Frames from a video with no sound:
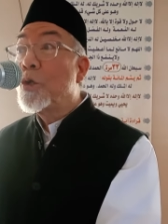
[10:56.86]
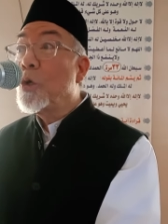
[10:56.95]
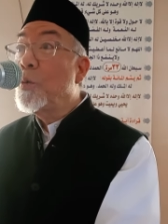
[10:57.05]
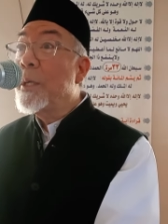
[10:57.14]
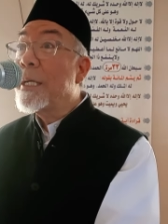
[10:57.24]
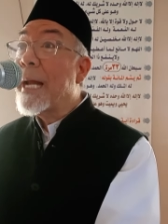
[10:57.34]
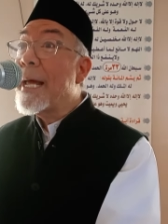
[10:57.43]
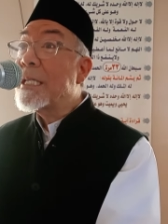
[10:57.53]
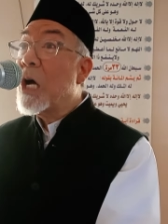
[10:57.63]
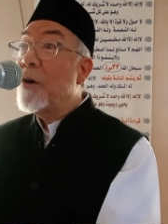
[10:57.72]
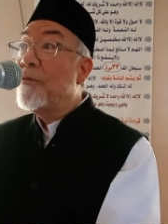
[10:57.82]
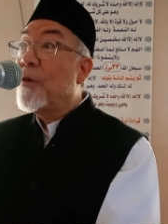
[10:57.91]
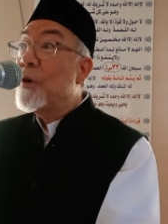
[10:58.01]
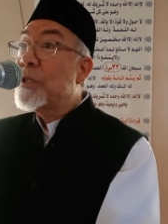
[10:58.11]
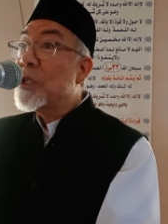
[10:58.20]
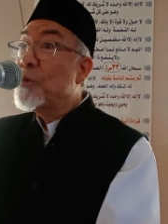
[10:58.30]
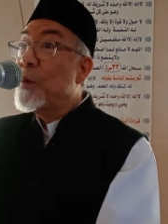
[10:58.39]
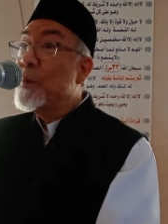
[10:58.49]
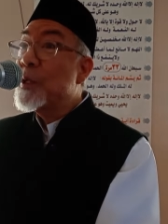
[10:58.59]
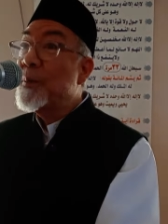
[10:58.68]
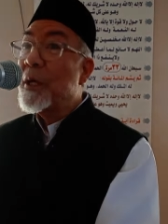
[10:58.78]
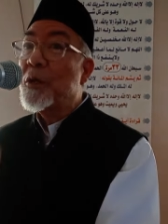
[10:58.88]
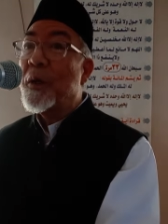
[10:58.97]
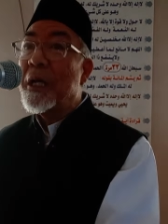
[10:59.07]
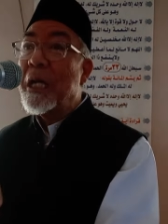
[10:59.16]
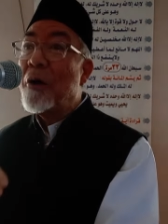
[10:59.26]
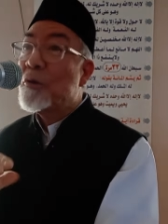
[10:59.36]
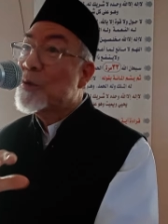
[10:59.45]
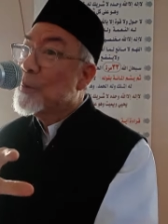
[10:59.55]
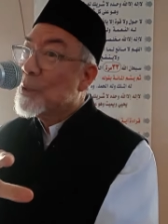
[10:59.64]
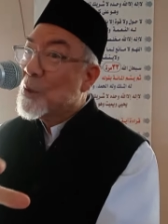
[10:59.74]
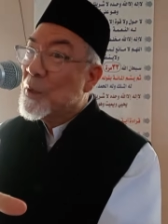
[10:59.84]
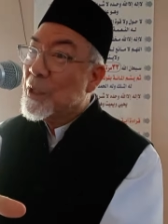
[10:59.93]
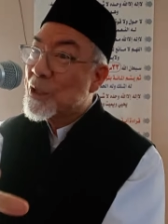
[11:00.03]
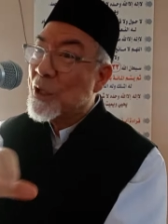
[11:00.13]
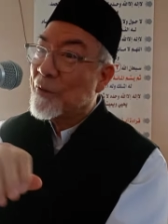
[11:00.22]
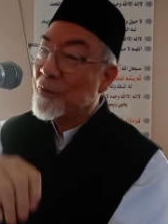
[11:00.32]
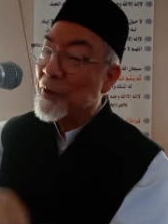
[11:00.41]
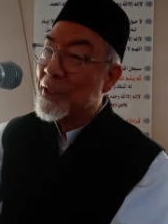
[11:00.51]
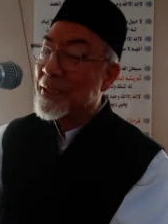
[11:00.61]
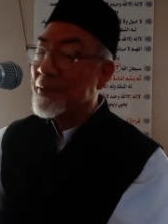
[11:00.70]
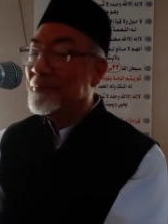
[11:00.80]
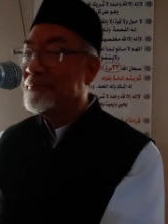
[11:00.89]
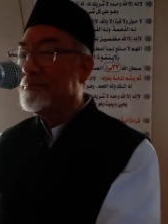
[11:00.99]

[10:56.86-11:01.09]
Should we raise our voices when we speak to Allah or should we talk in a soft voice?